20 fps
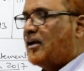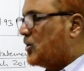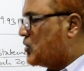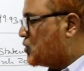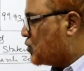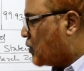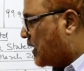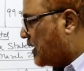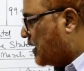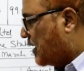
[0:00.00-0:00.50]

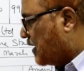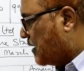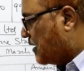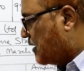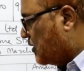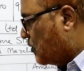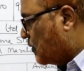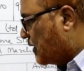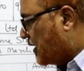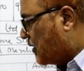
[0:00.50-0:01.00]
into 100
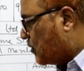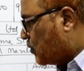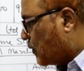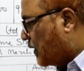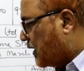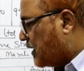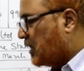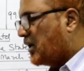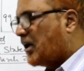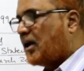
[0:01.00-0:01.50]
you will get
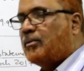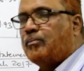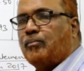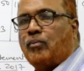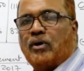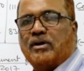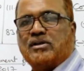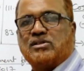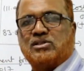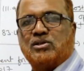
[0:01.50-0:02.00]

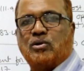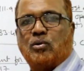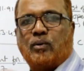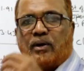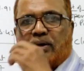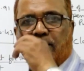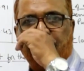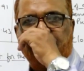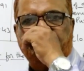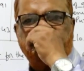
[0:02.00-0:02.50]

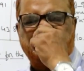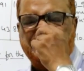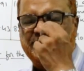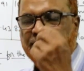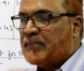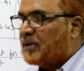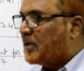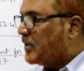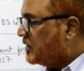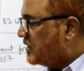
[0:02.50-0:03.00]
29.01
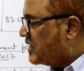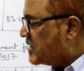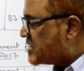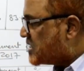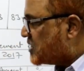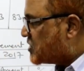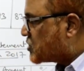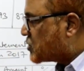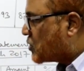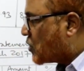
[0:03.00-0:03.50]
this
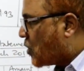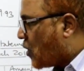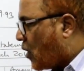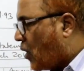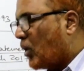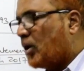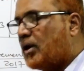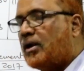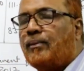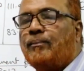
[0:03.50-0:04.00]
is
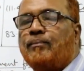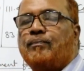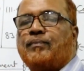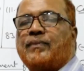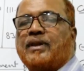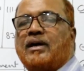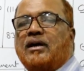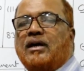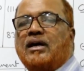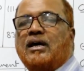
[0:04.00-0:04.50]
called
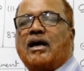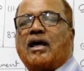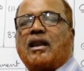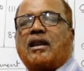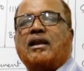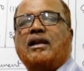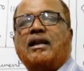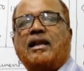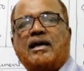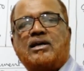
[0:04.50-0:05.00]

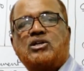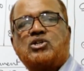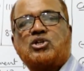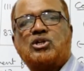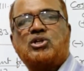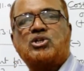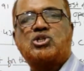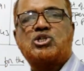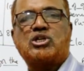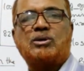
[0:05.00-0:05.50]

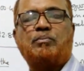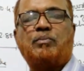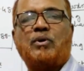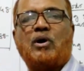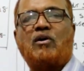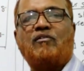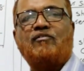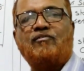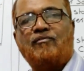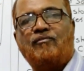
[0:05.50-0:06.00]
relationship
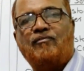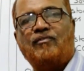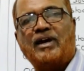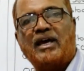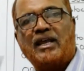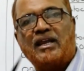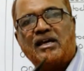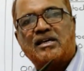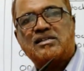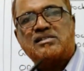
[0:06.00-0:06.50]
of
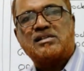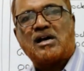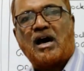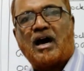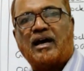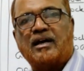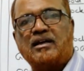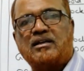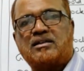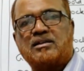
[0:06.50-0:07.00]
various
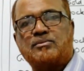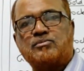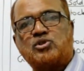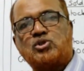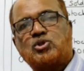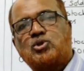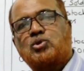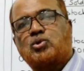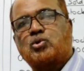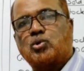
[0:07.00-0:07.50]

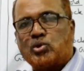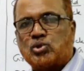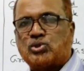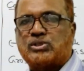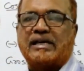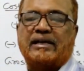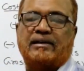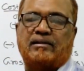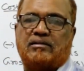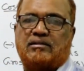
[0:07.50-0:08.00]
items to
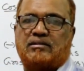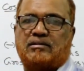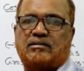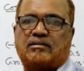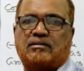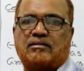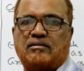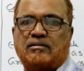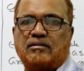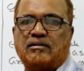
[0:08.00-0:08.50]

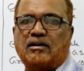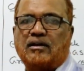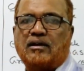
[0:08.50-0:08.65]
sales